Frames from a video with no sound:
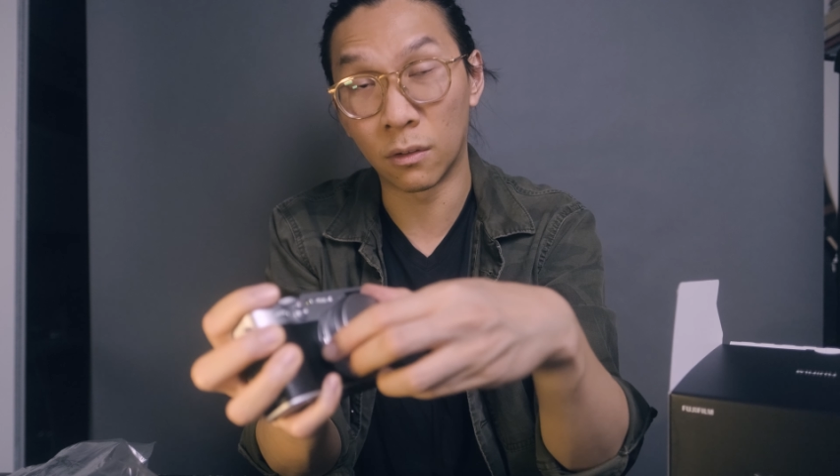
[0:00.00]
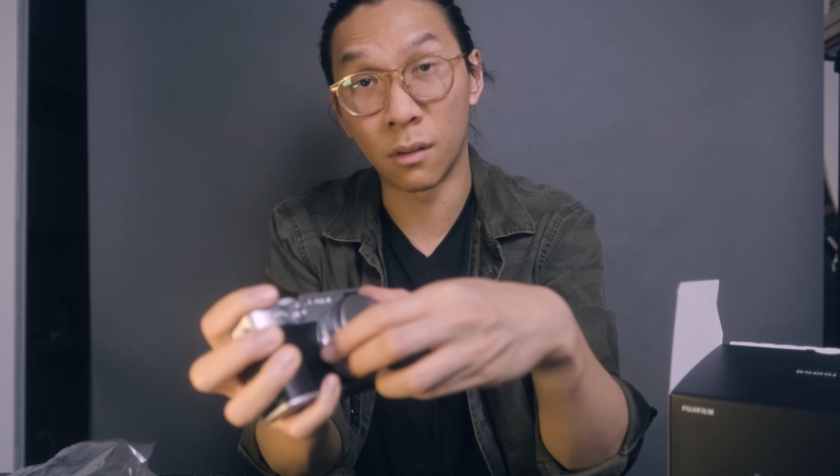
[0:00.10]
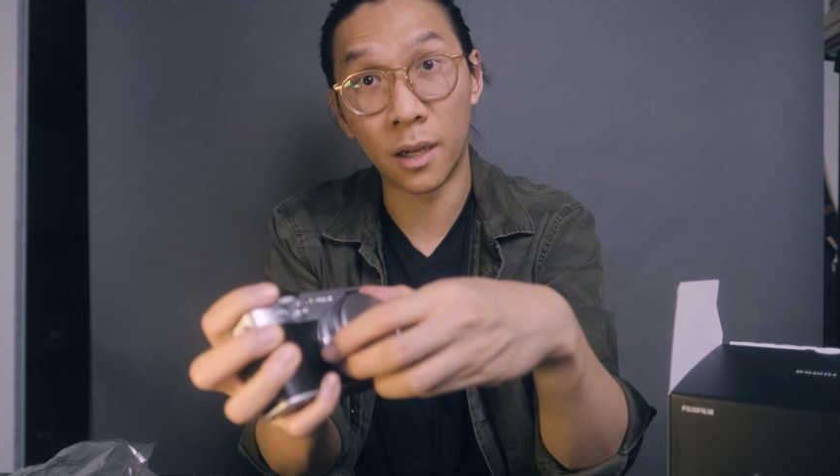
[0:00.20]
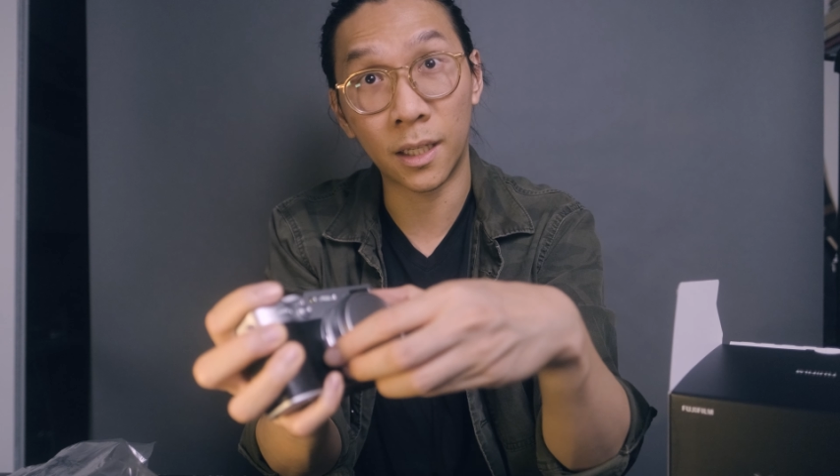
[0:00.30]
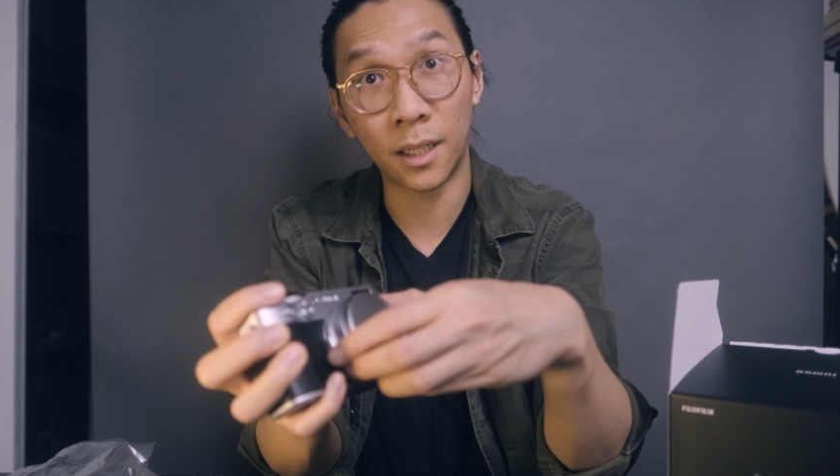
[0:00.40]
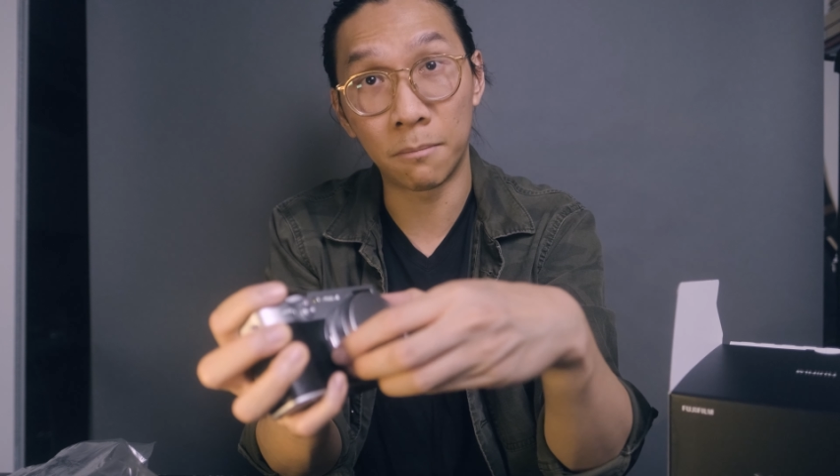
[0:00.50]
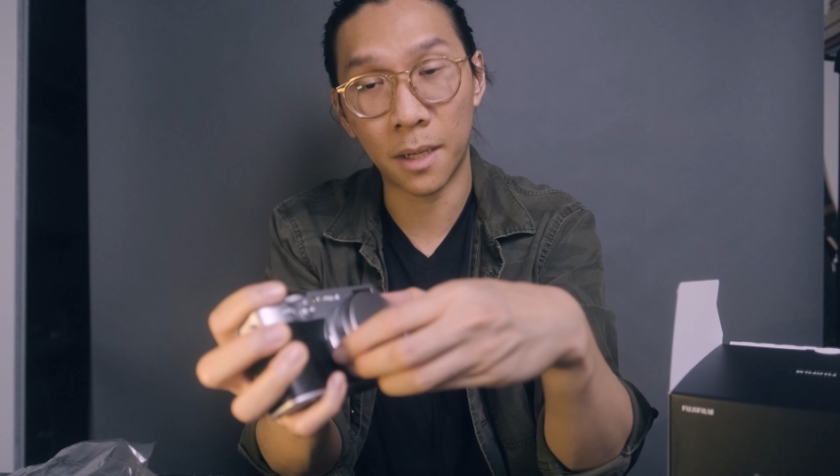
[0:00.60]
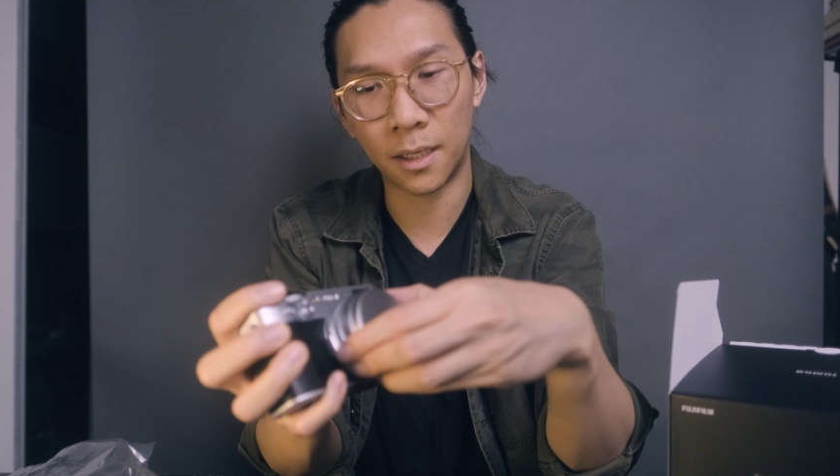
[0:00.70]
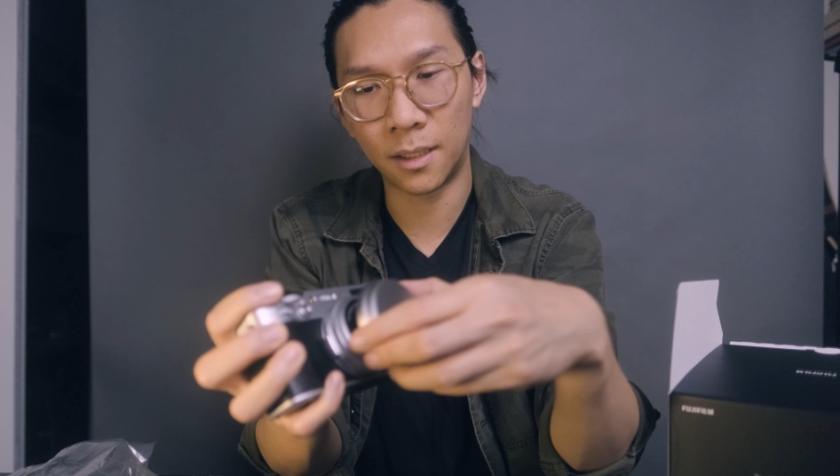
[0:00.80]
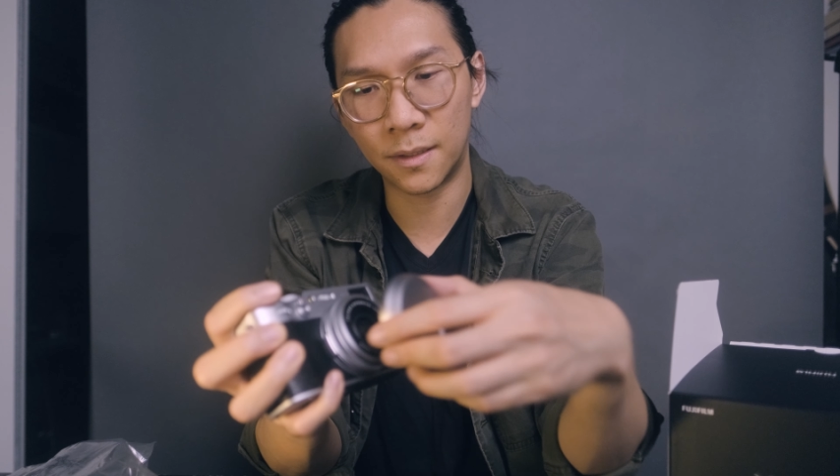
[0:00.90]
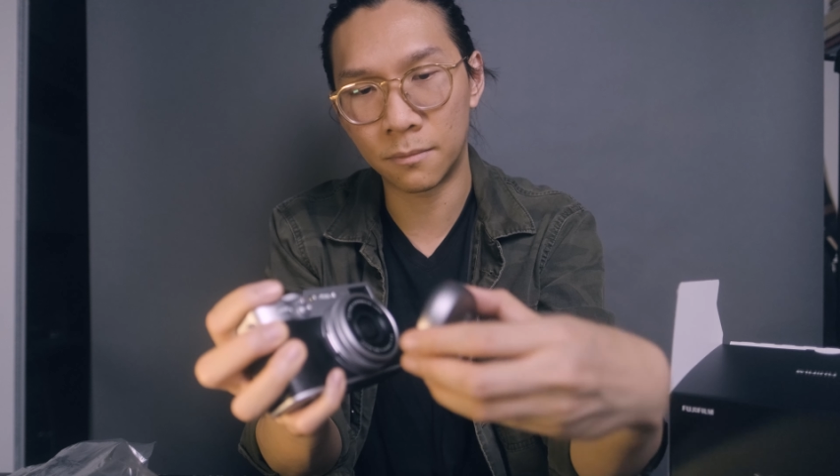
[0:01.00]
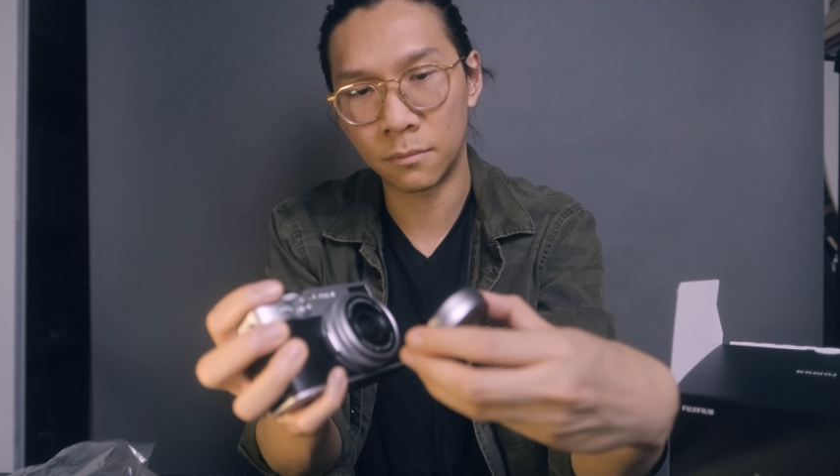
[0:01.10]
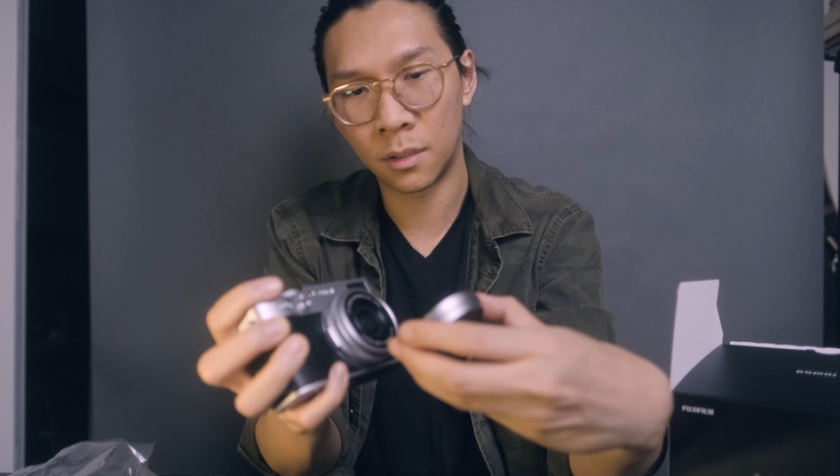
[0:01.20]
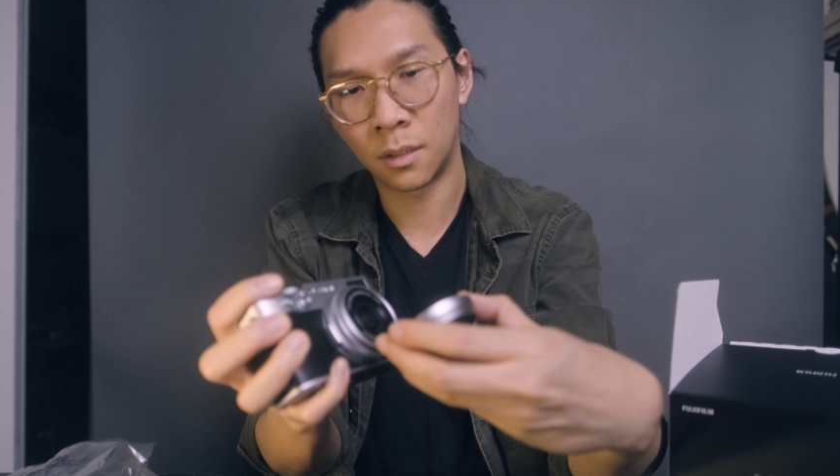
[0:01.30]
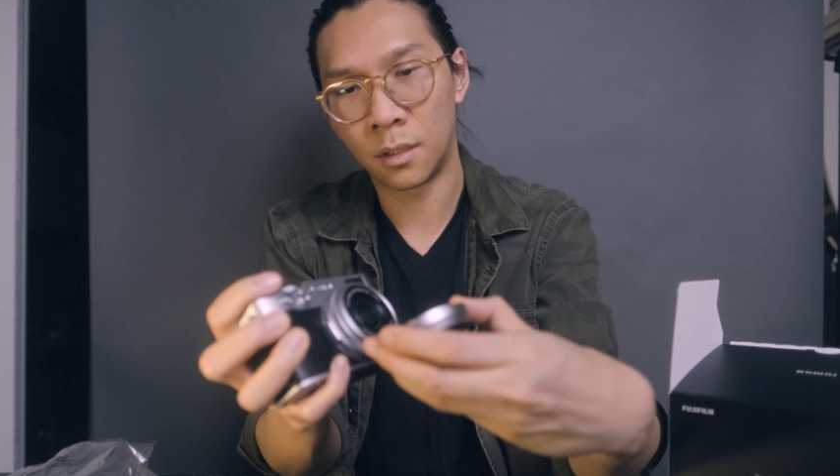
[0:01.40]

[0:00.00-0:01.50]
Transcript: or locking mechanism.